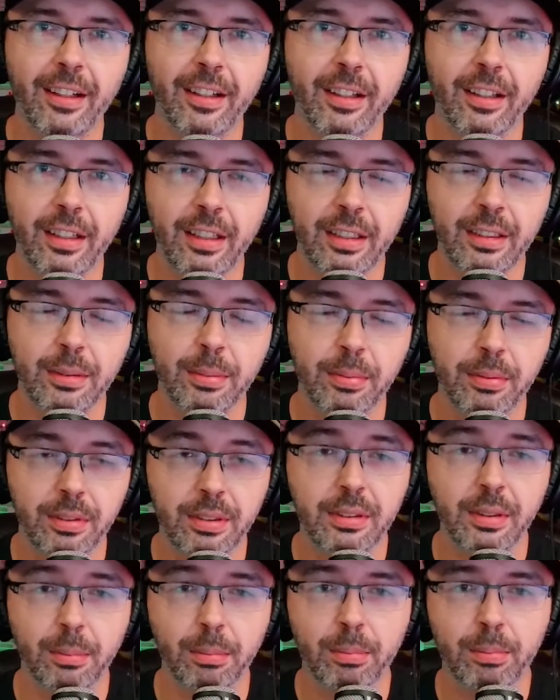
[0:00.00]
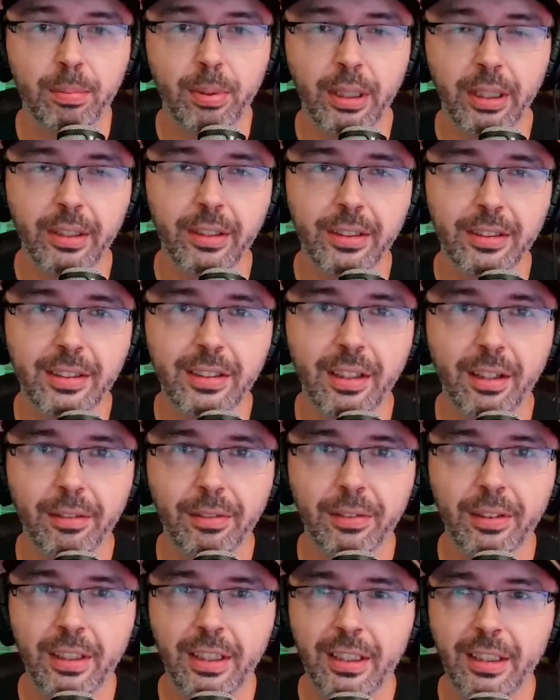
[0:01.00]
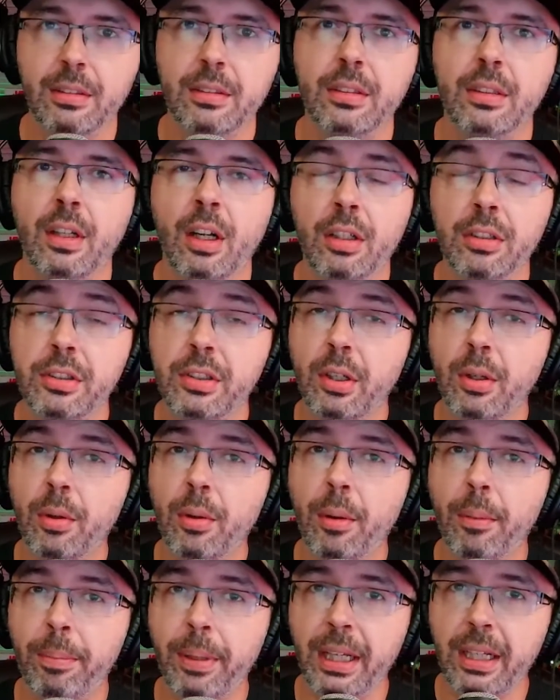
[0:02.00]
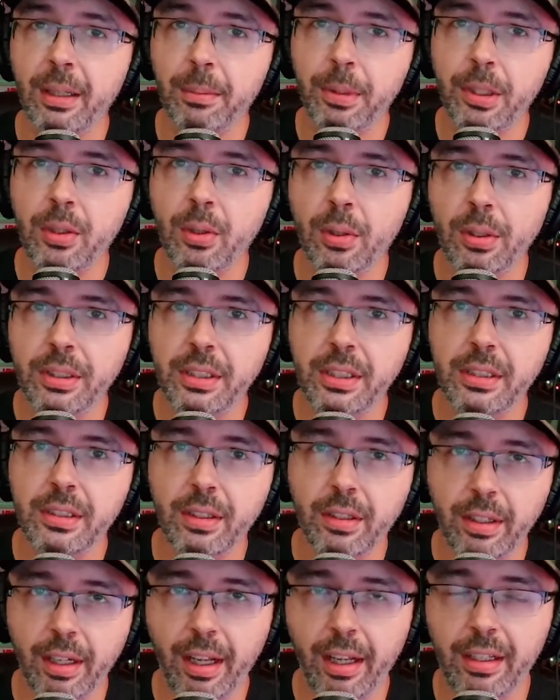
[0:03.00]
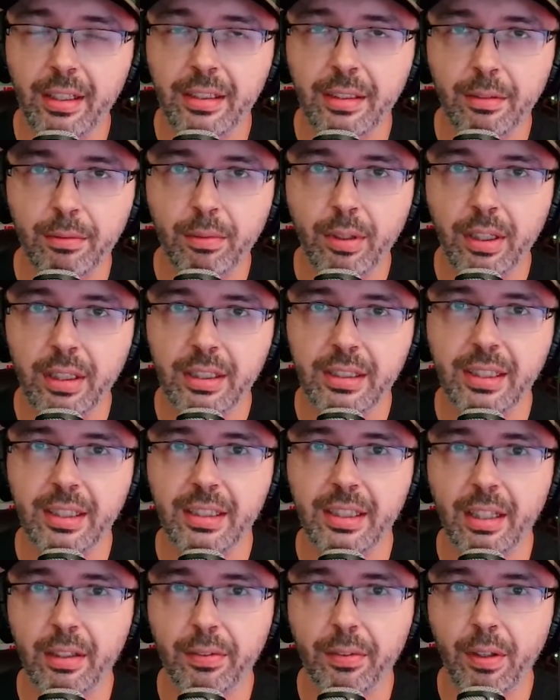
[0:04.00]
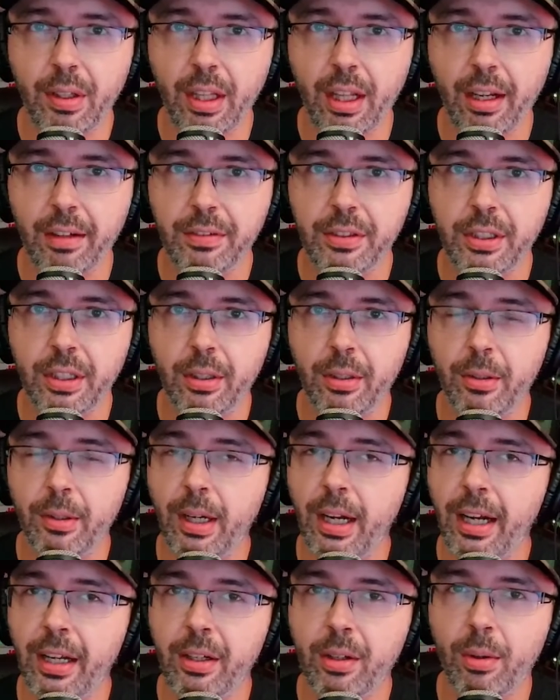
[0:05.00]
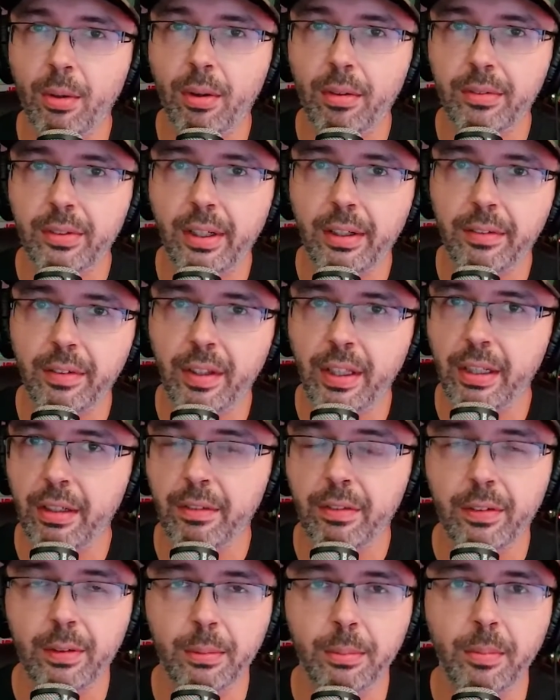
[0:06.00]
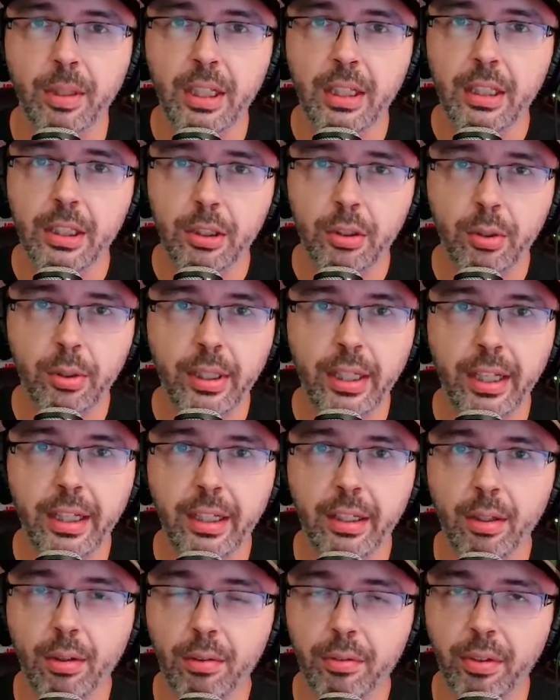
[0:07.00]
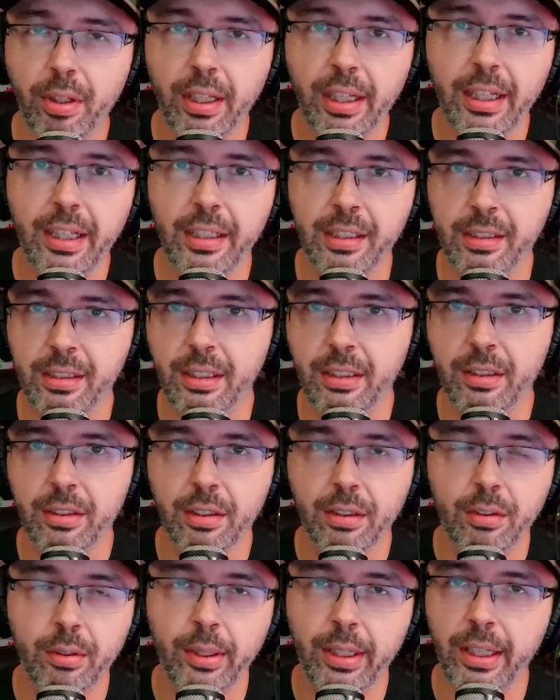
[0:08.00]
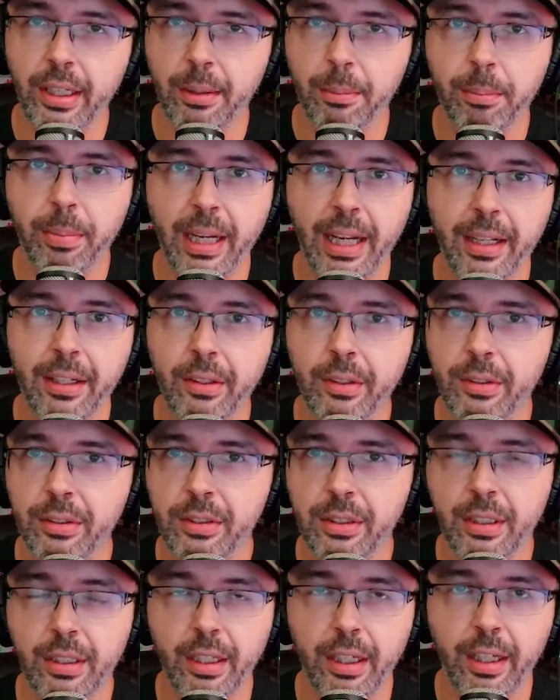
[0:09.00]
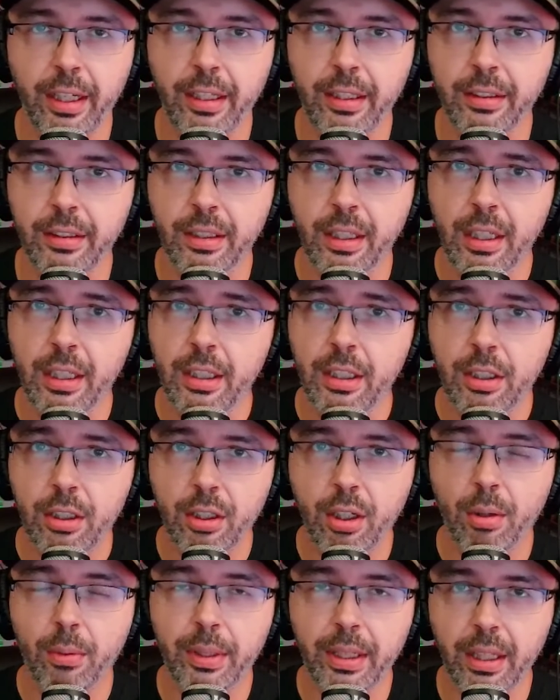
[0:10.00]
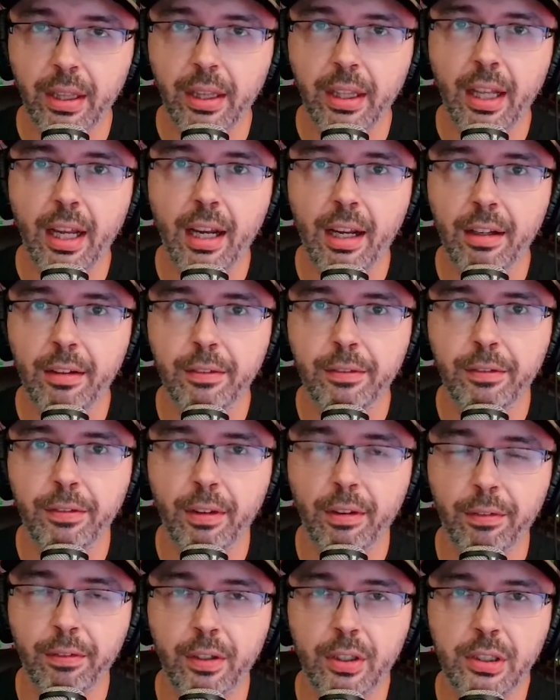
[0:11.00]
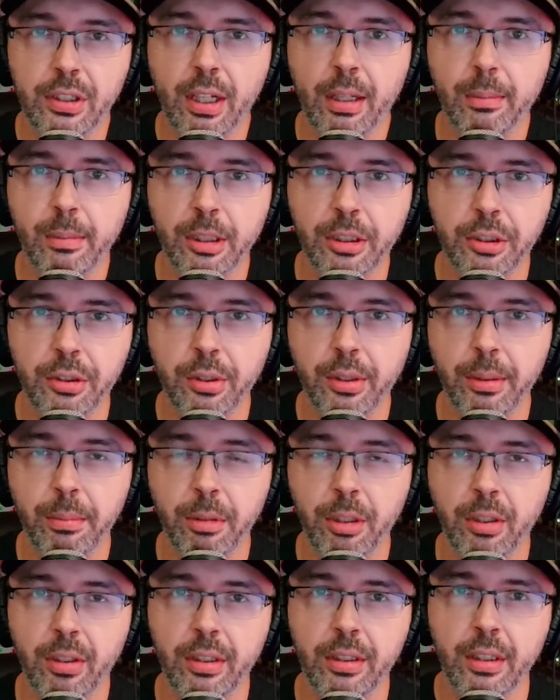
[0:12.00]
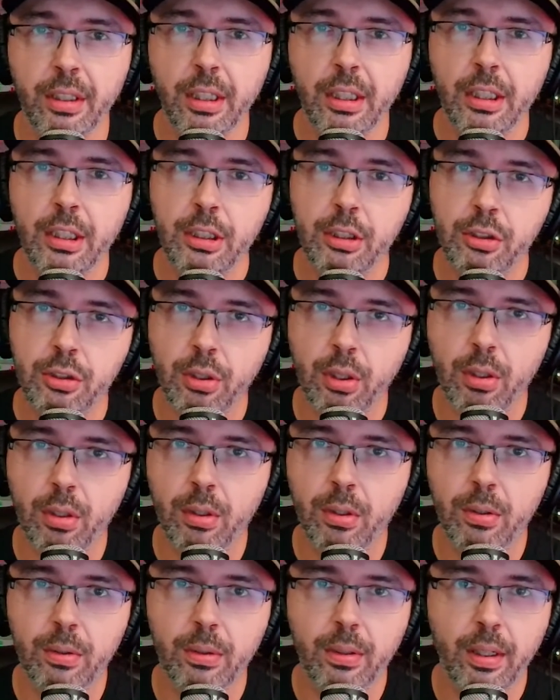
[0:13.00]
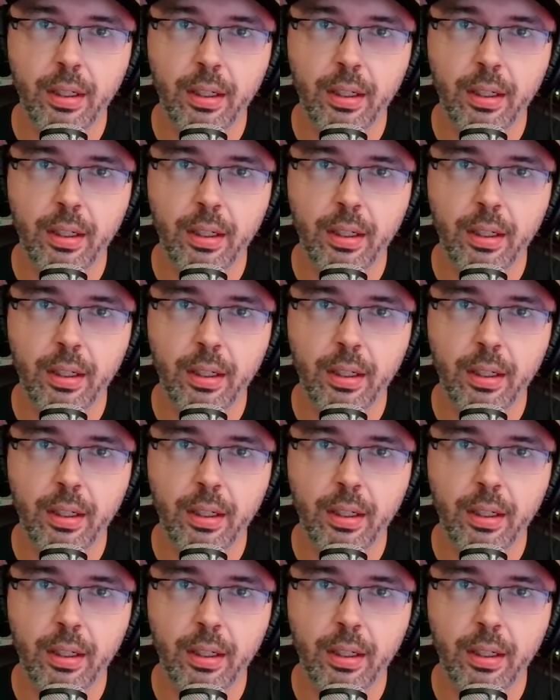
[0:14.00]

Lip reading: It's some pretty good stuff. Also, pick up the courses on how to run a successful live show. I go over everything from creating overlays and creating banners and going live for the first time on StreamYard. So